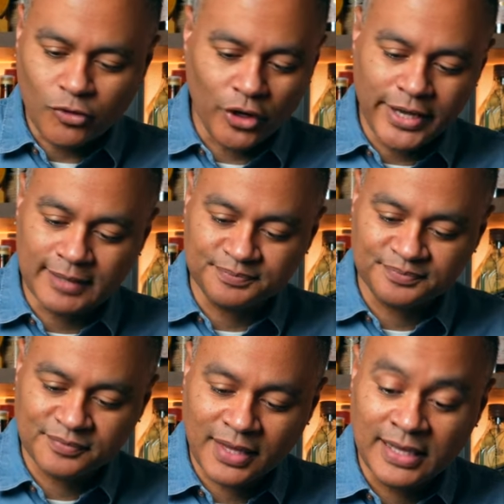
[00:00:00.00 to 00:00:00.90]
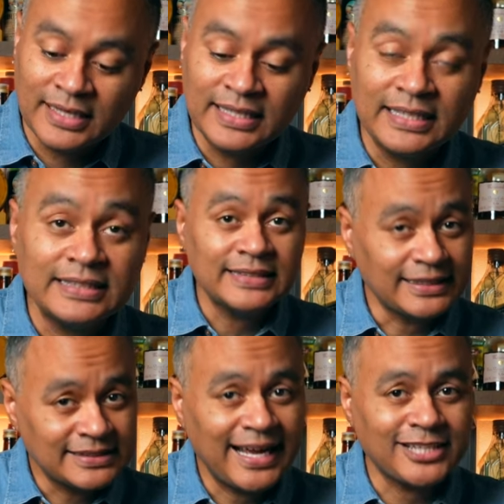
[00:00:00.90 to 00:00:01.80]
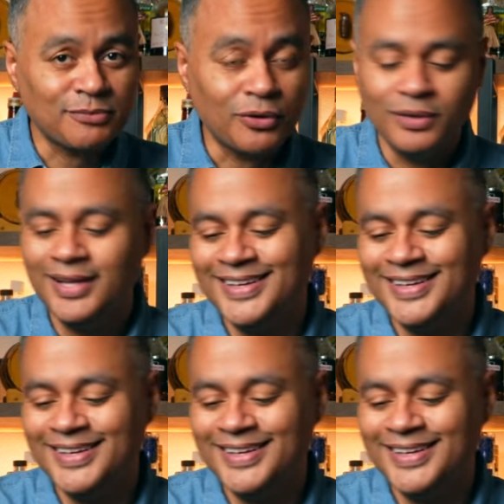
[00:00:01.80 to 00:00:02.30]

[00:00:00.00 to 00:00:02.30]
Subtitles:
Oh, yeah, that's a Cosmo.